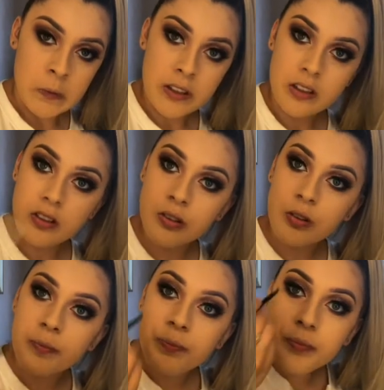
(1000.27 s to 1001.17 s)
So
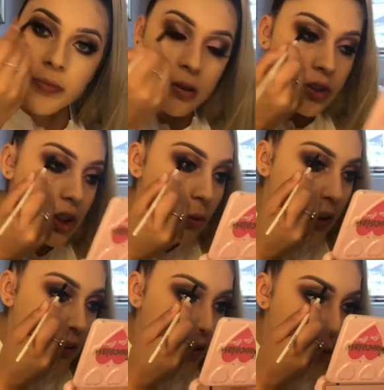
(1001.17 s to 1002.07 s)
we're still
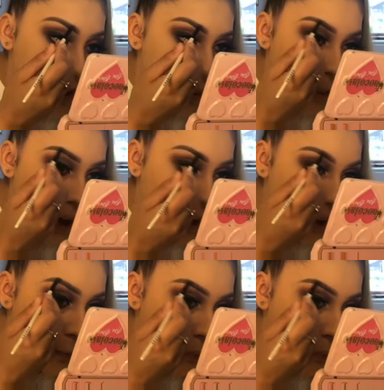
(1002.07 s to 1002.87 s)
waiting for them to come back.